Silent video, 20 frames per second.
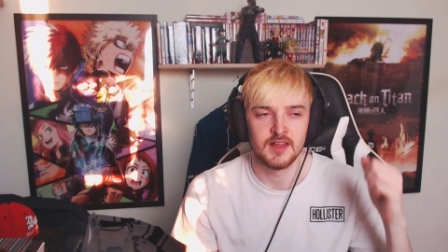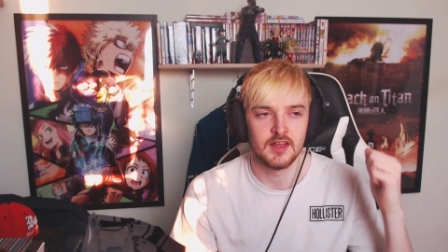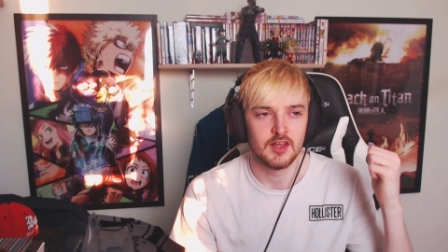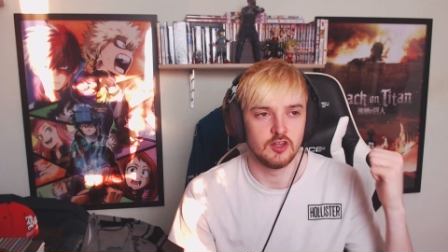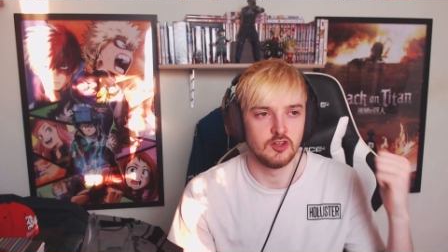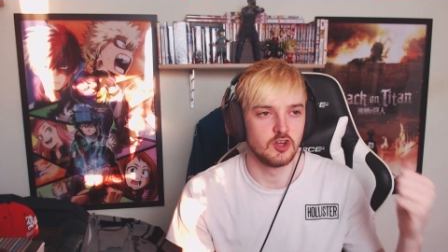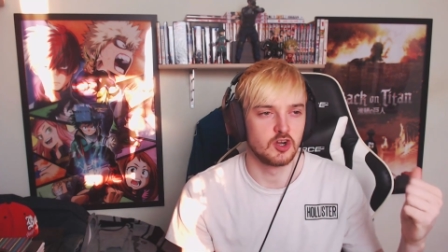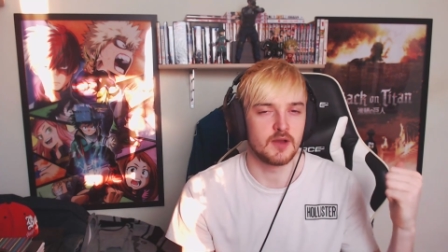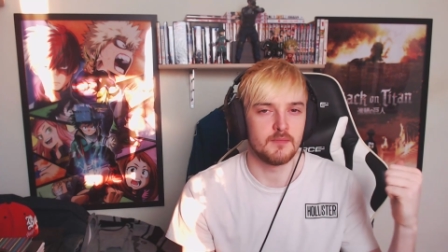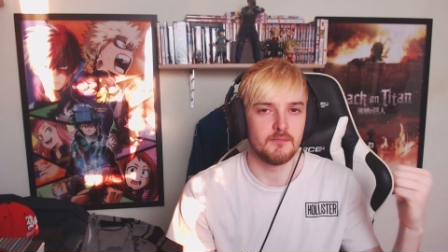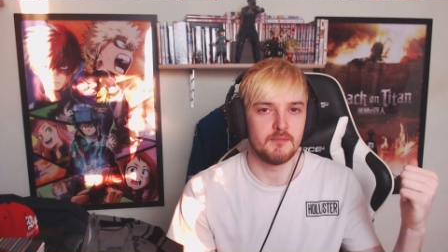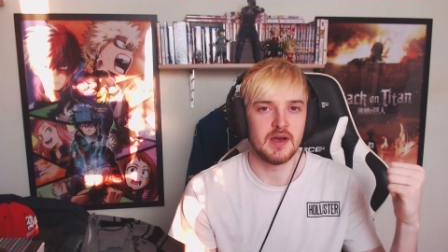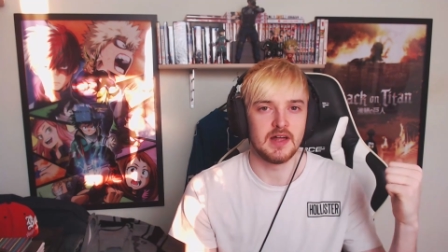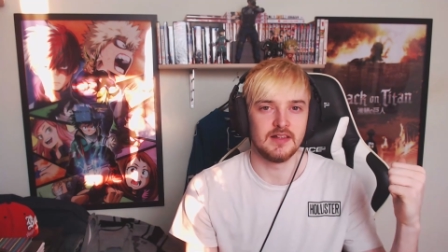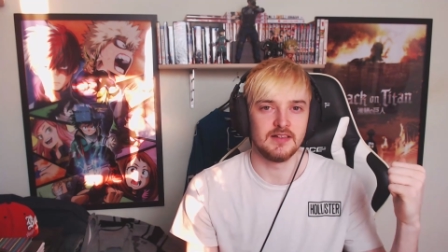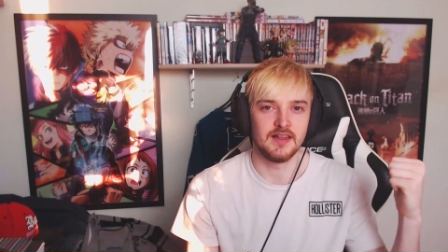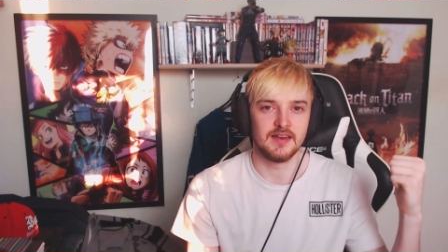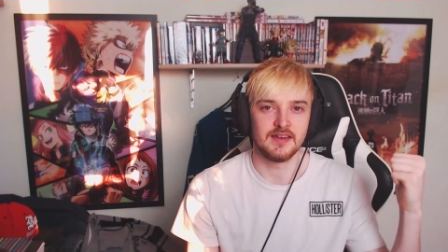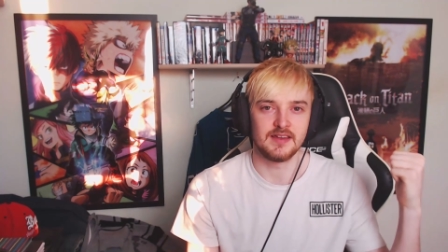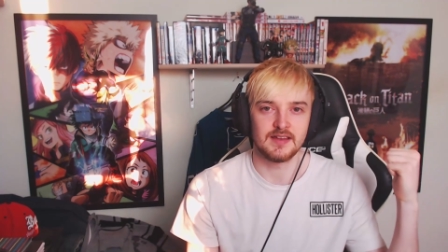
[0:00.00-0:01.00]
look at, me
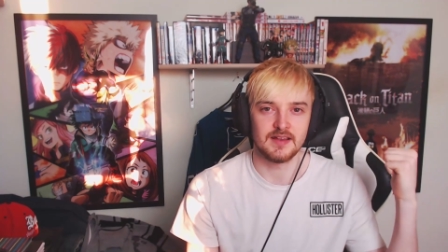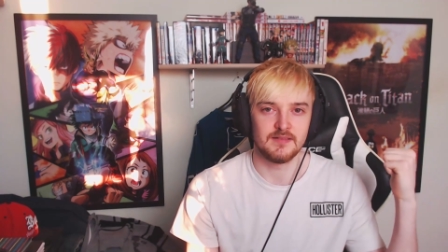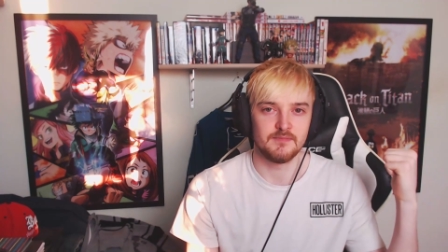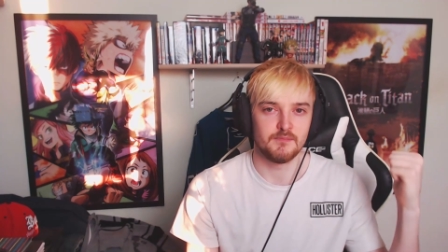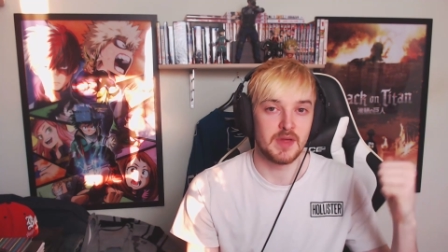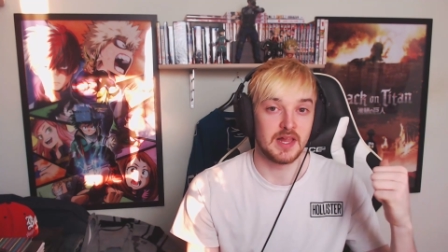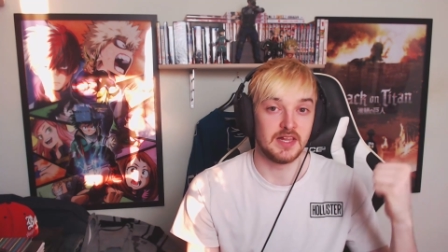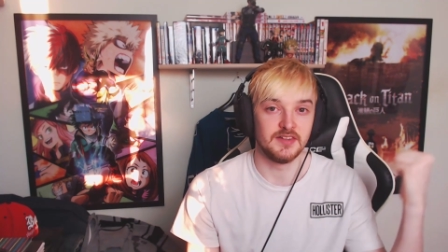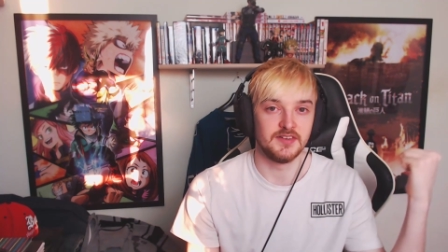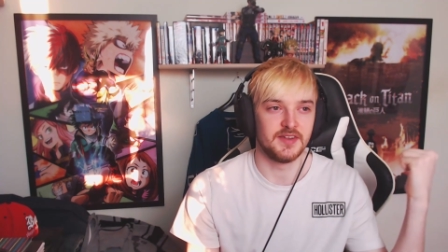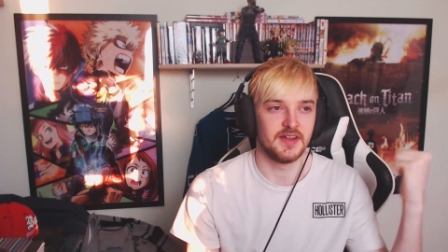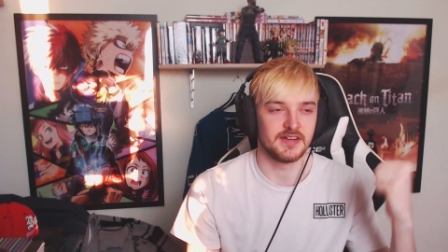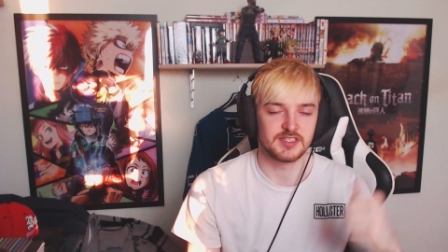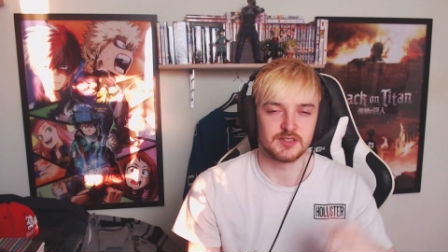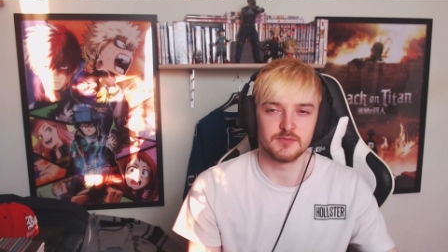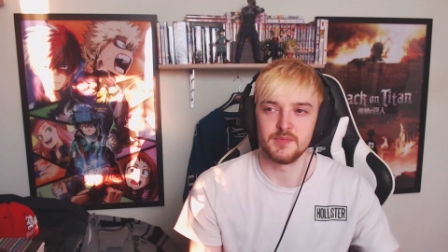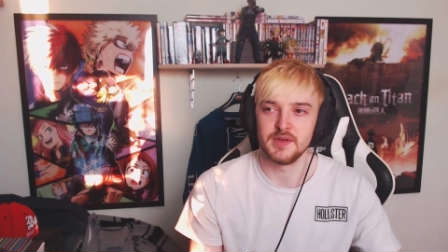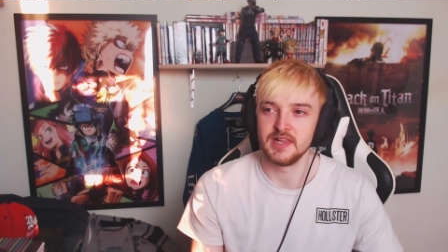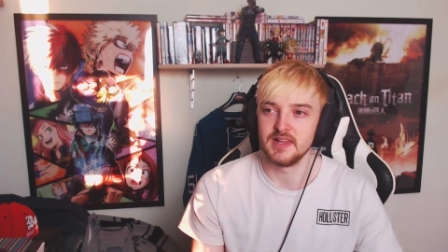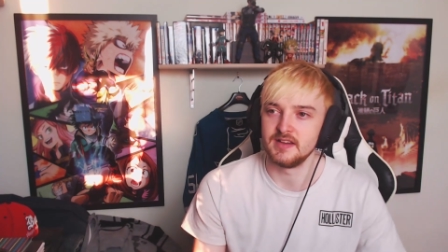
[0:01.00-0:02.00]
like, Meliodas,
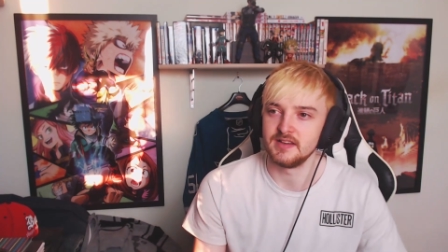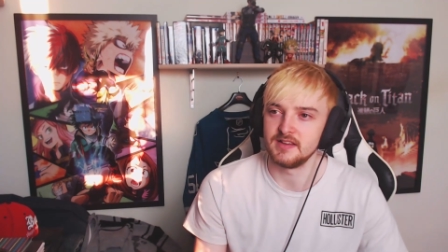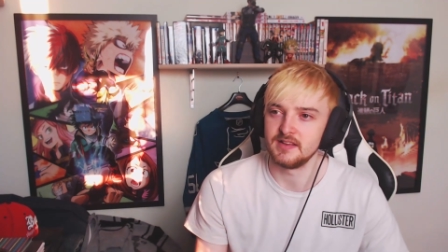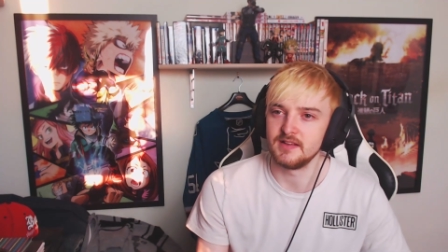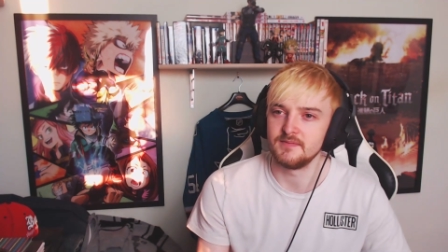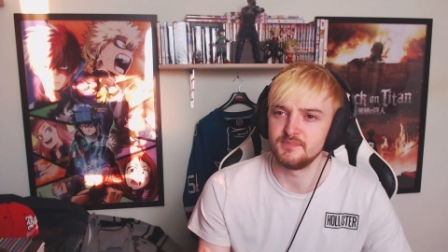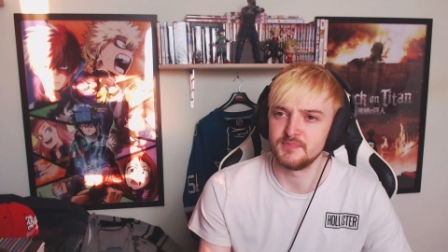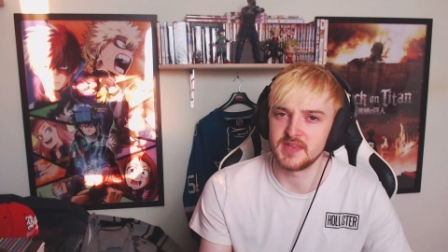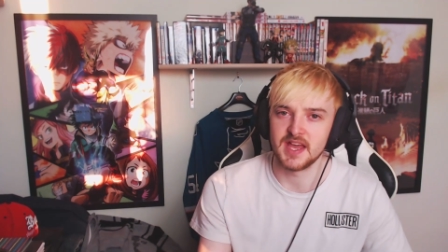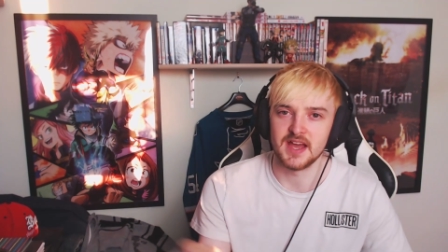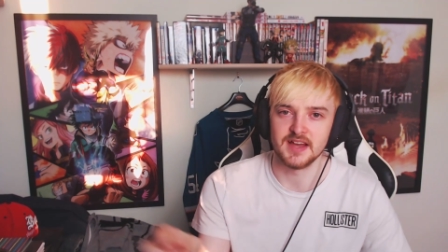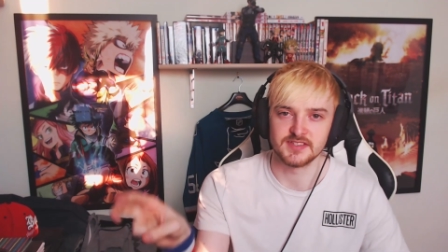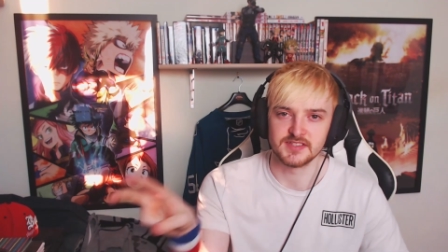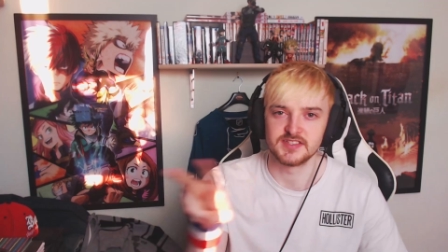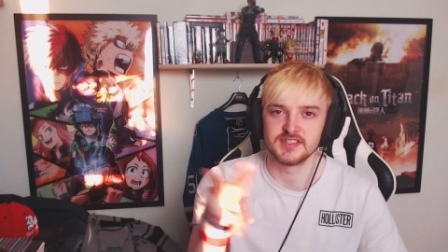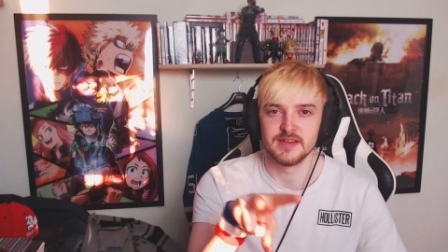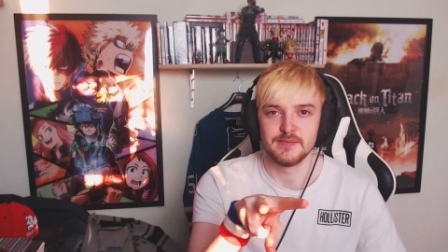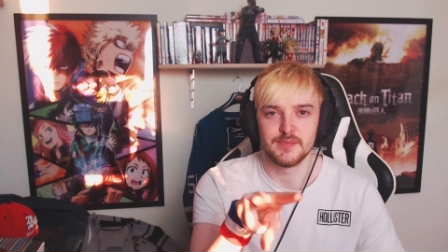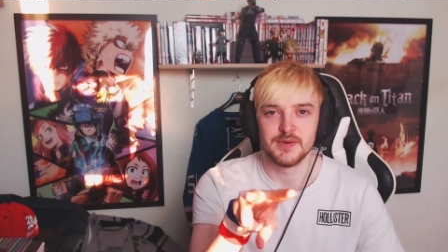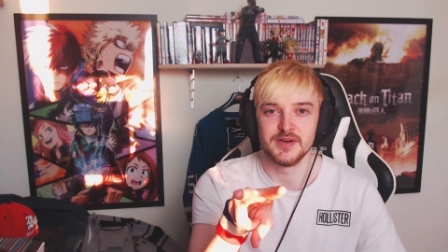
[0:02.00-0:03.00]
and be like, yeah, it's the
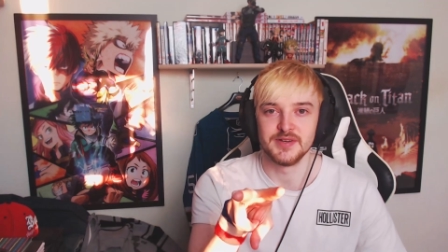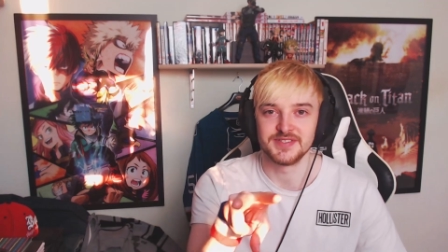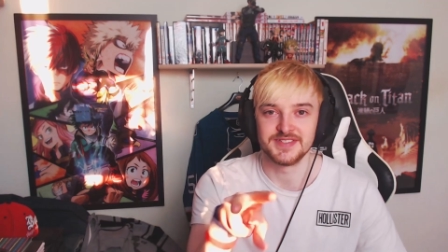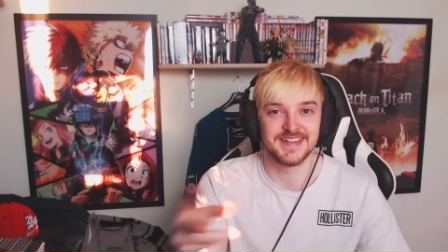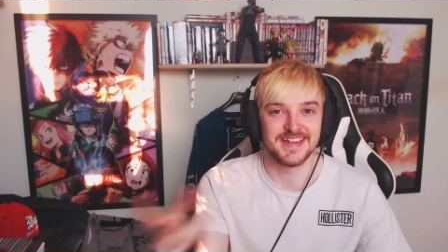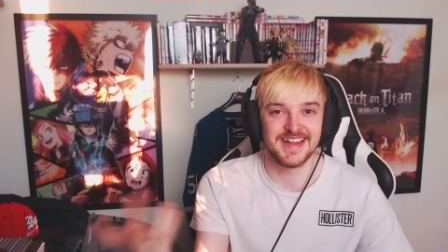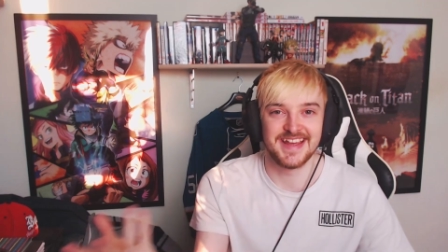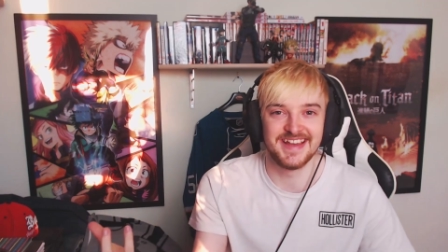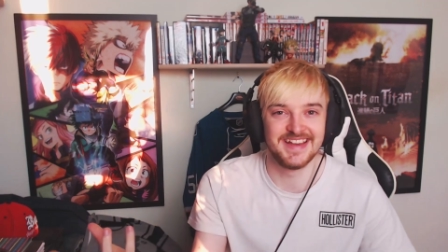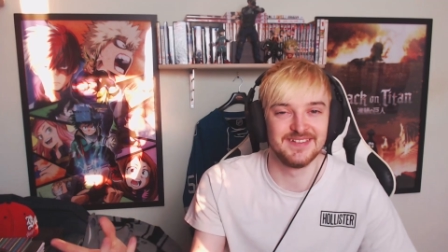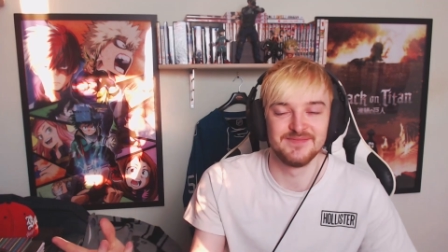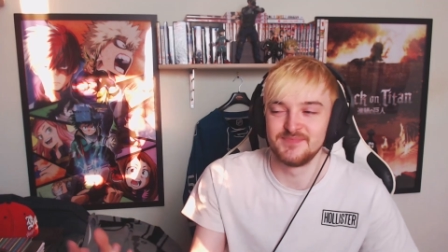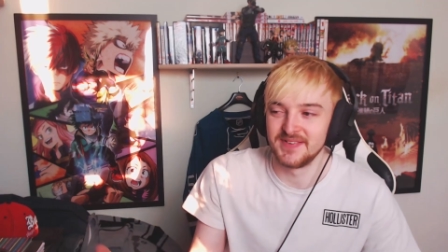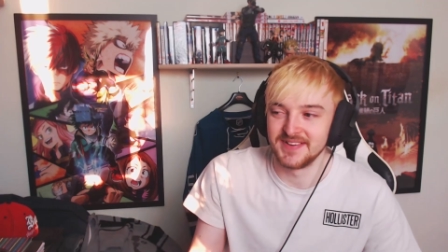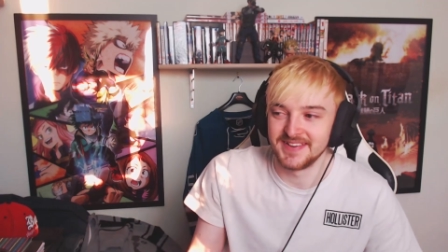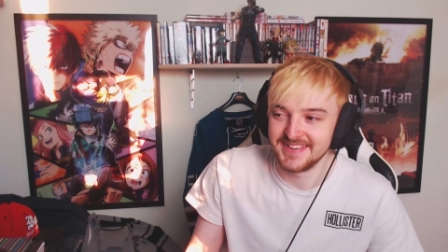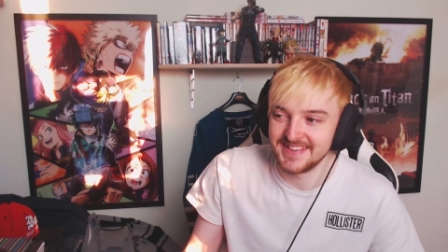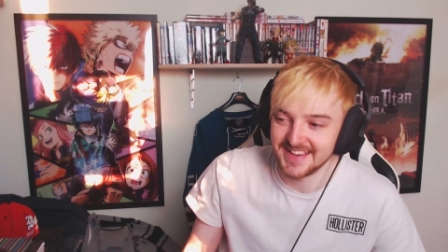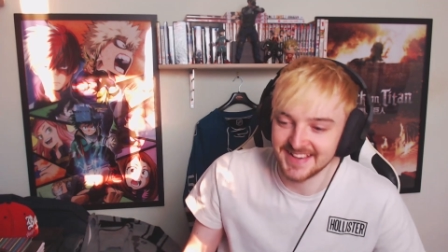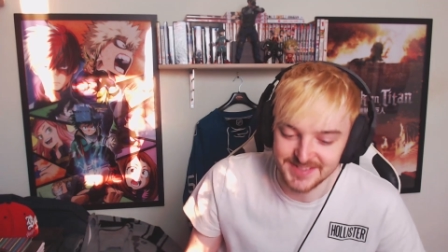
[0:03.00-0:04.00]
same person.
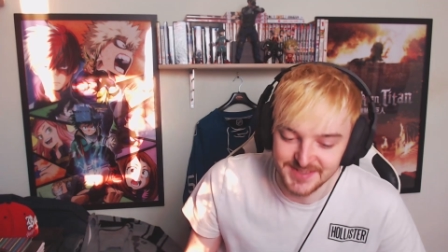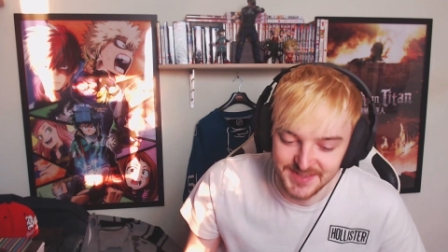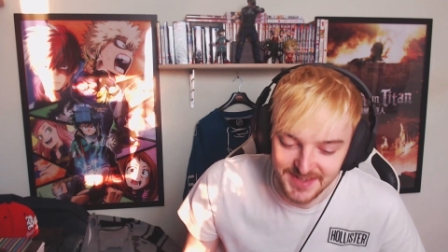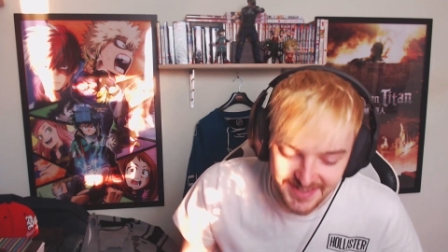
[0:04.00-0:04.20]
But, yeah, so I